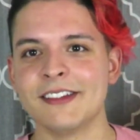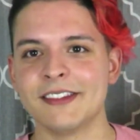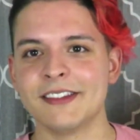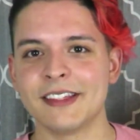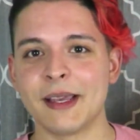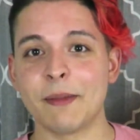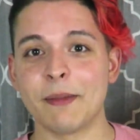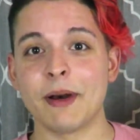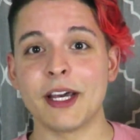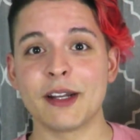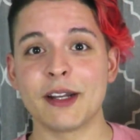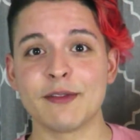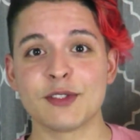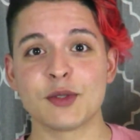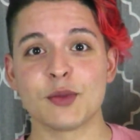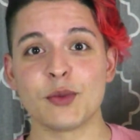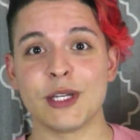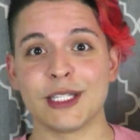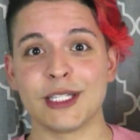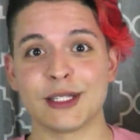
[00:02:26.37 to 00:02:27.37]
They might have
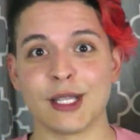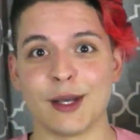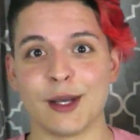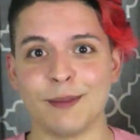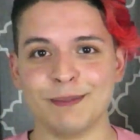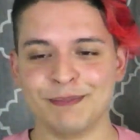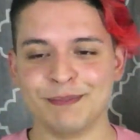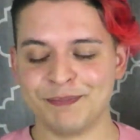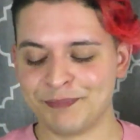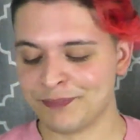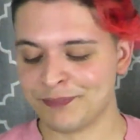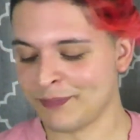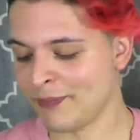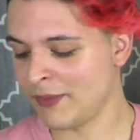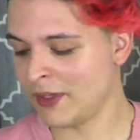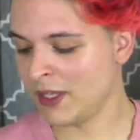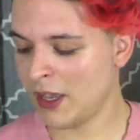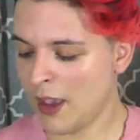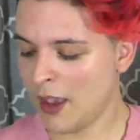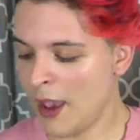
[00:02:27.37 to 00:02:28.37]
tweaked them.
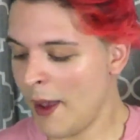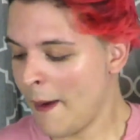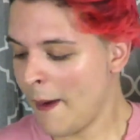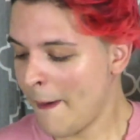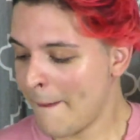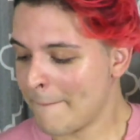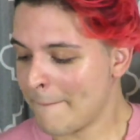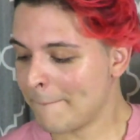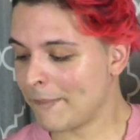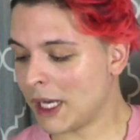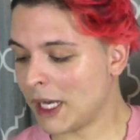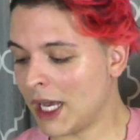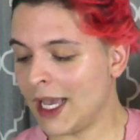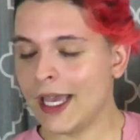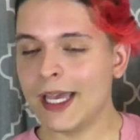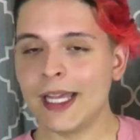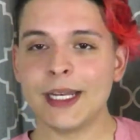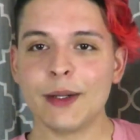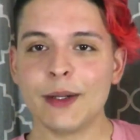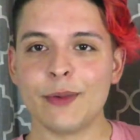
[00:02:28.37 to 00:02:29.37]
But
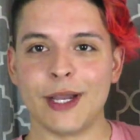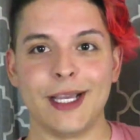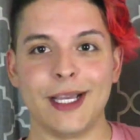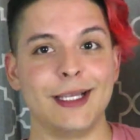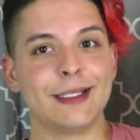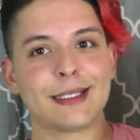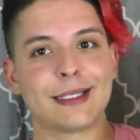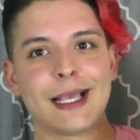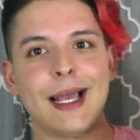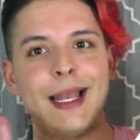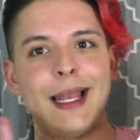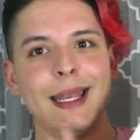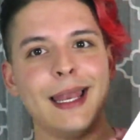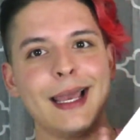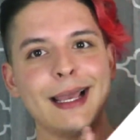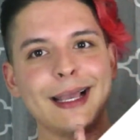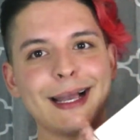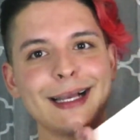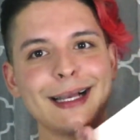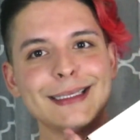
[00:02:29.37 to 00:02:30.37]
anyways,
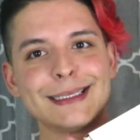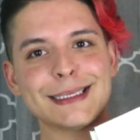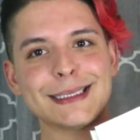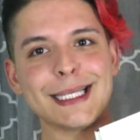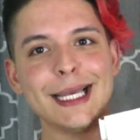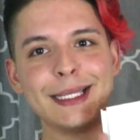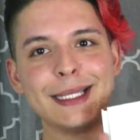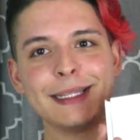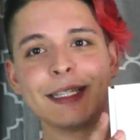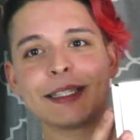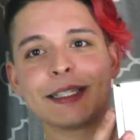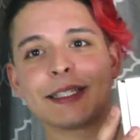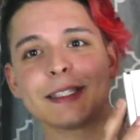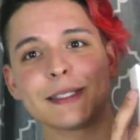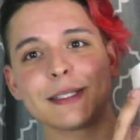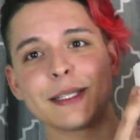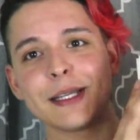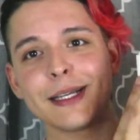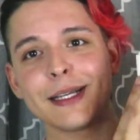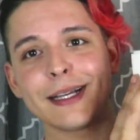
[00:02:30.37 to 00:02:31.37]
like I said, this is
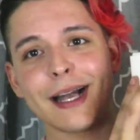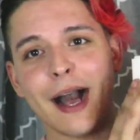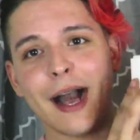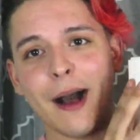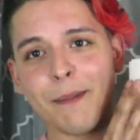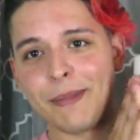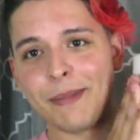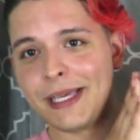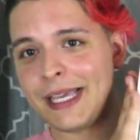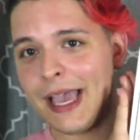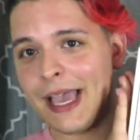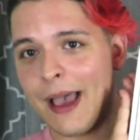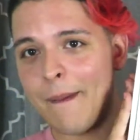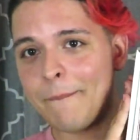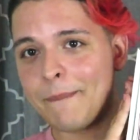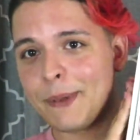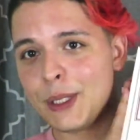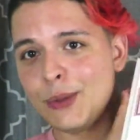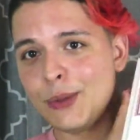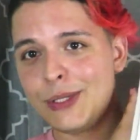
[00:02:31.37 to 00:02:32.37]
the copycat
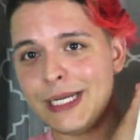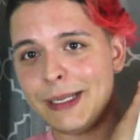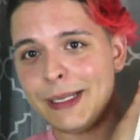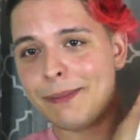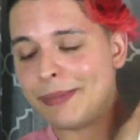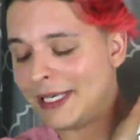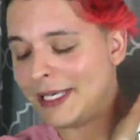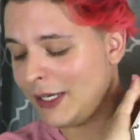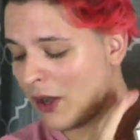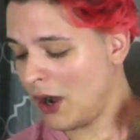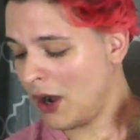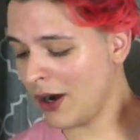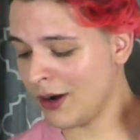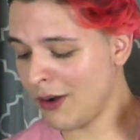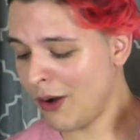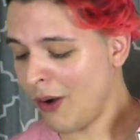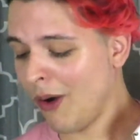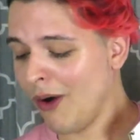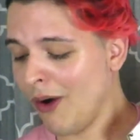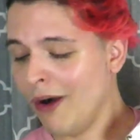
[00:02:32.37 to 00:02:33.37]
beauty
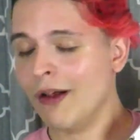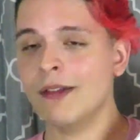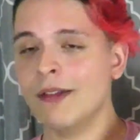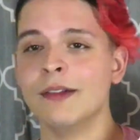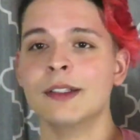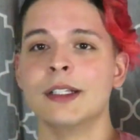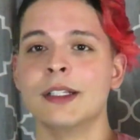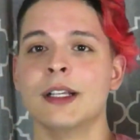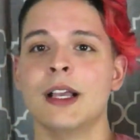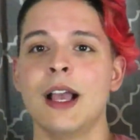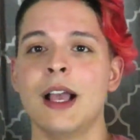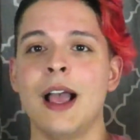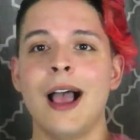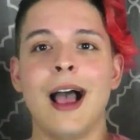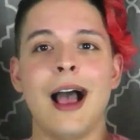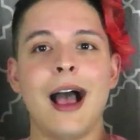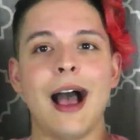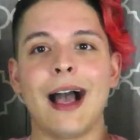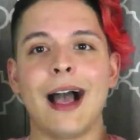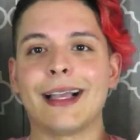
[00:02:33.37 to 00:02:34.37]
PR.
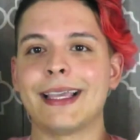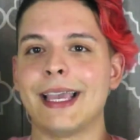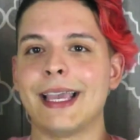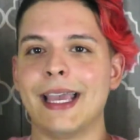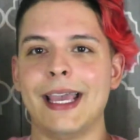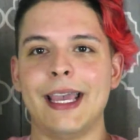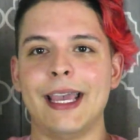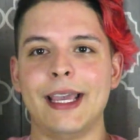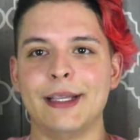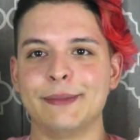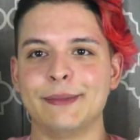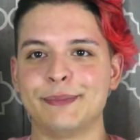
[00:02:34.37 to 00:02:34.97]
I can't.